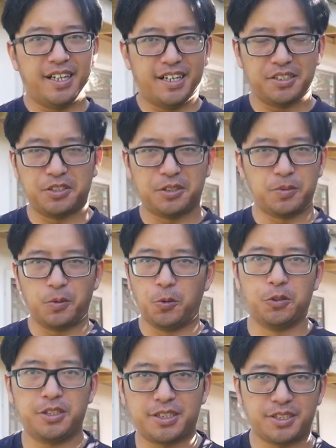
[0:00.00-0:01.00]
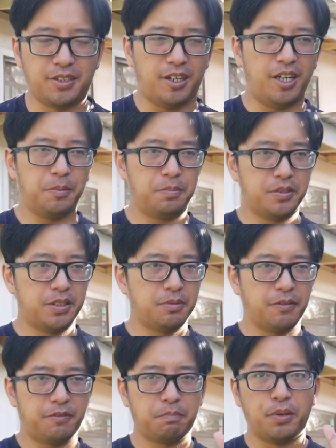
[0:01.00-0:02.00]
archers were all snipers
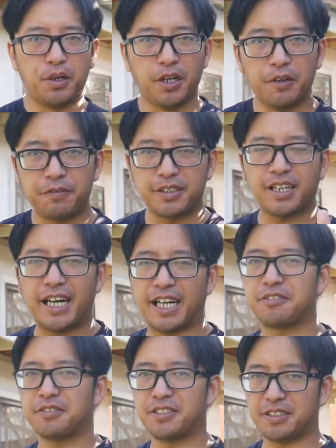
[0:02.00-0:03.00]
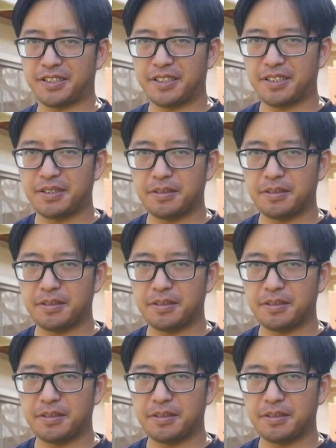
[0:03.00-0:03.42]
with perfect accuracy,